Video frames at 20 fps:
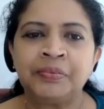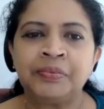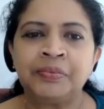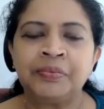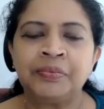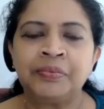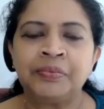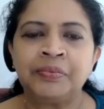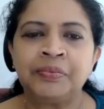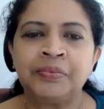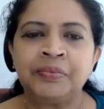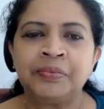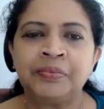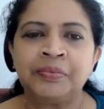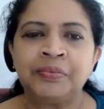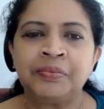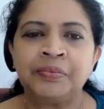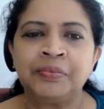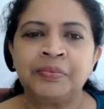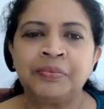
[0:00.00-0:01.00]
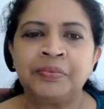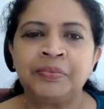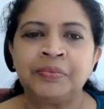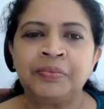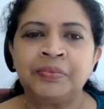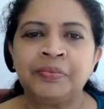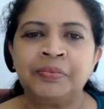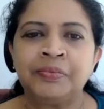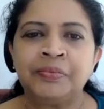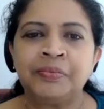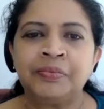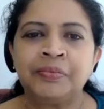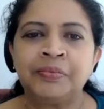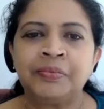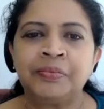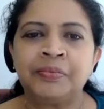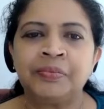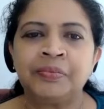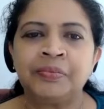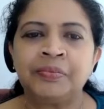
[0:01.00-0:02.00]

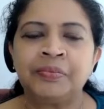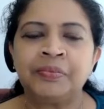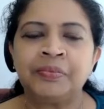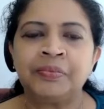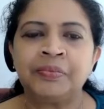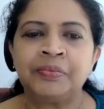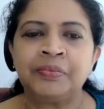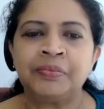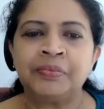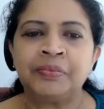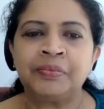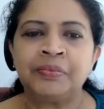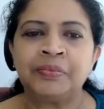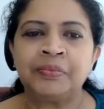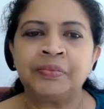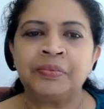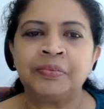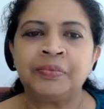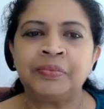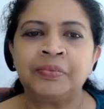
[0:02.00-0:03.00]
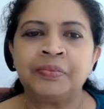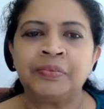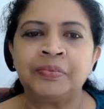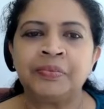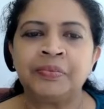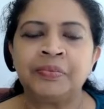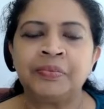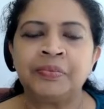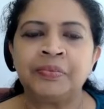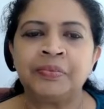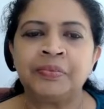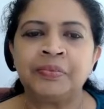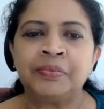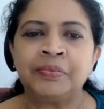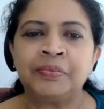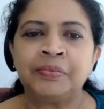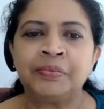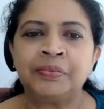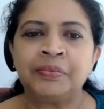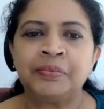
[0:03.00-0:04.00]

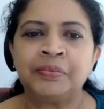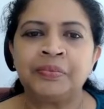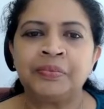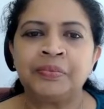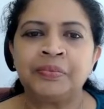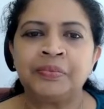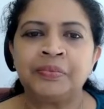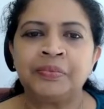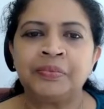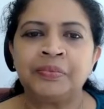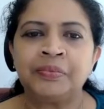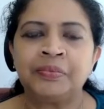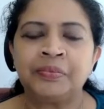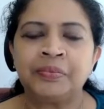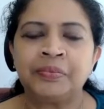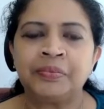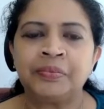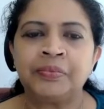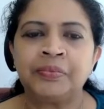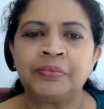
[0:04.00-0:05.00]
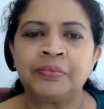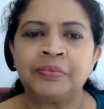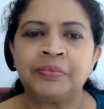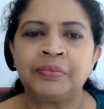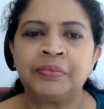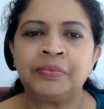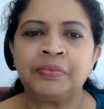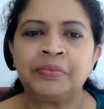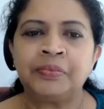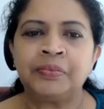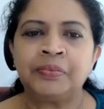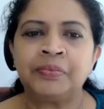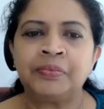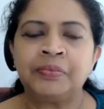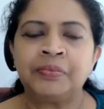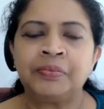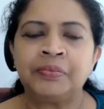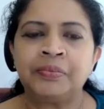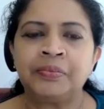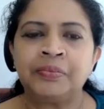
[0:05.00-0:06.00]

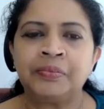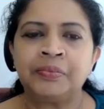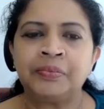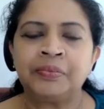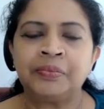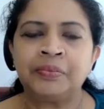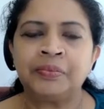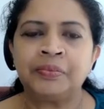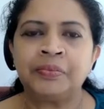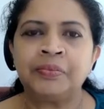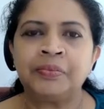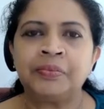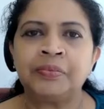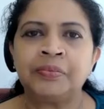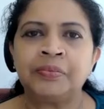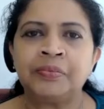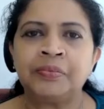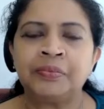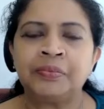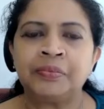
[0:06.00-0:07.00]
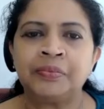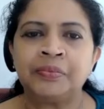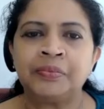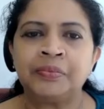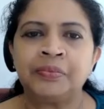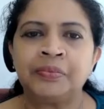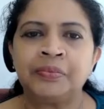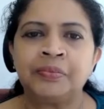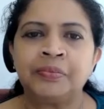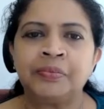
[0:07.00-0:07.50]
[no speech]